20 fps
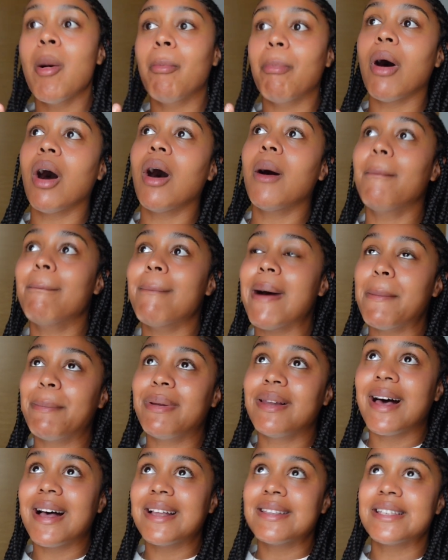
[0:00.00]
But my
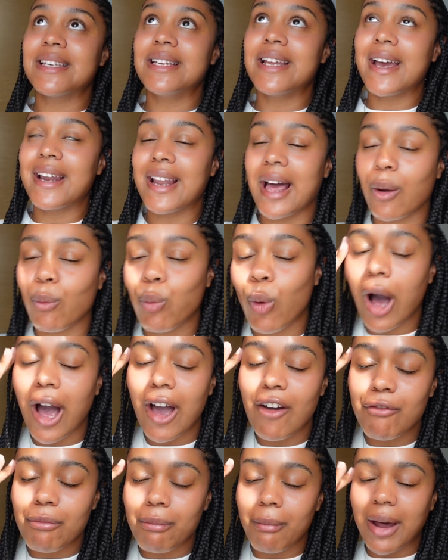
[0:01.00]
plan today, like what
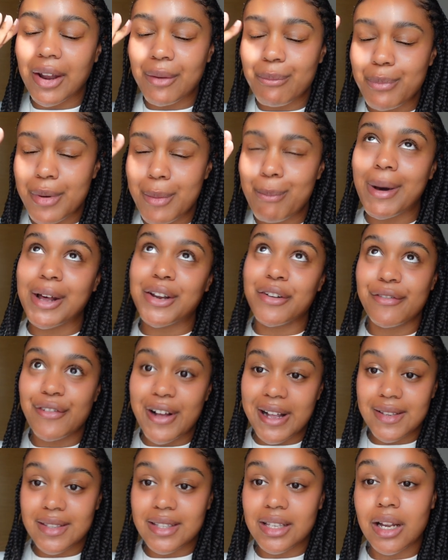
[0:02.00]
I've man been
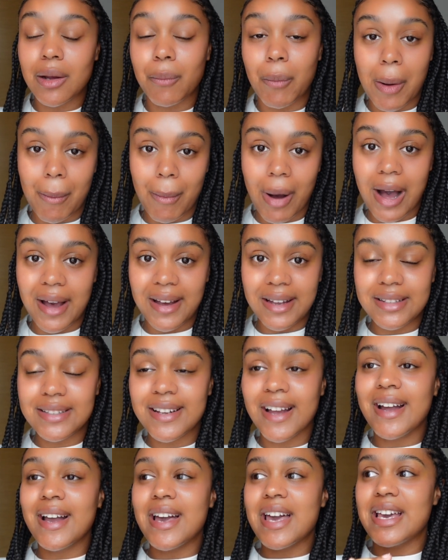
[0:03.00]
manifesting in my mind
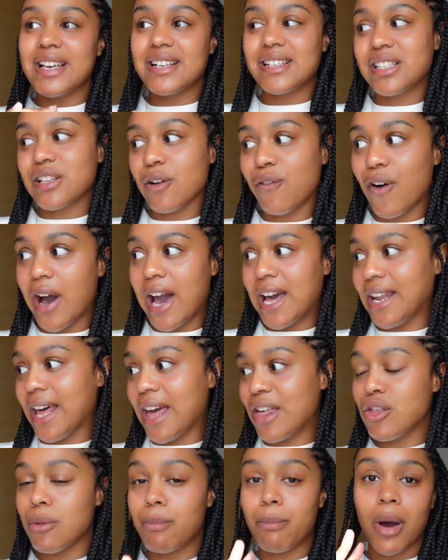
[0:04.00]
is to find
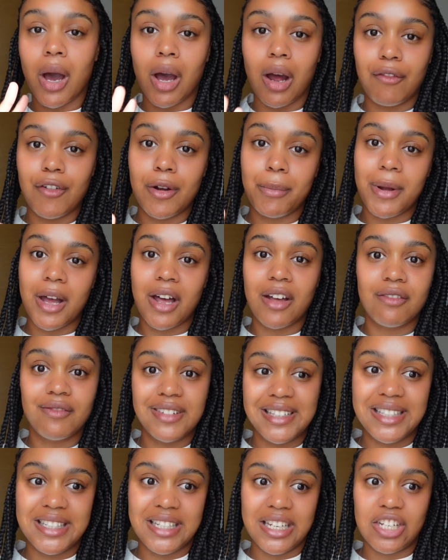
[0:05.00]
like the perfect pair of
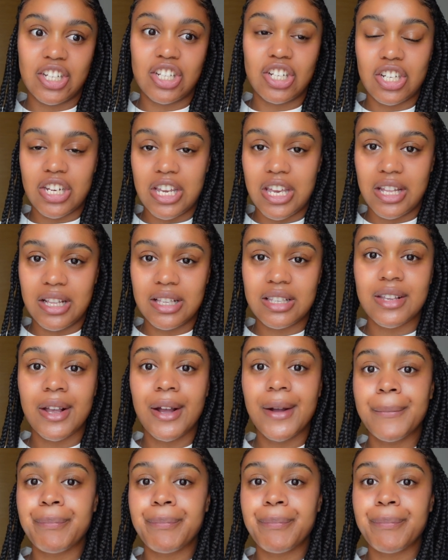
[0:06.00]
vintage jeans